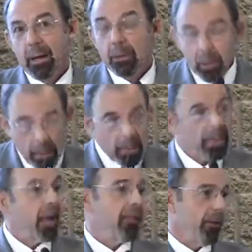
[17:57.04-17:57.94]
Good,
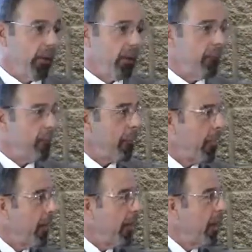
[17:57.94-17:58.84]
I thought.
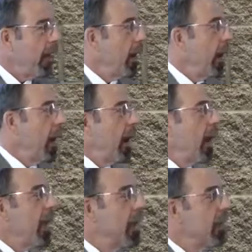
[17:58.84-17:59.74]

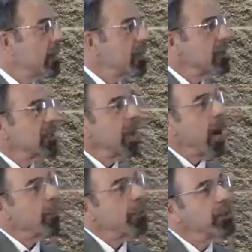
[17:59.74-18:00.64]
It is the
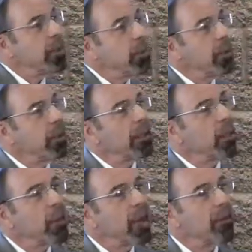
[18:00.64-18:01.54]
opportunity
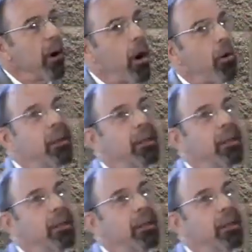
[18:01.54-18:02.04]
that we have already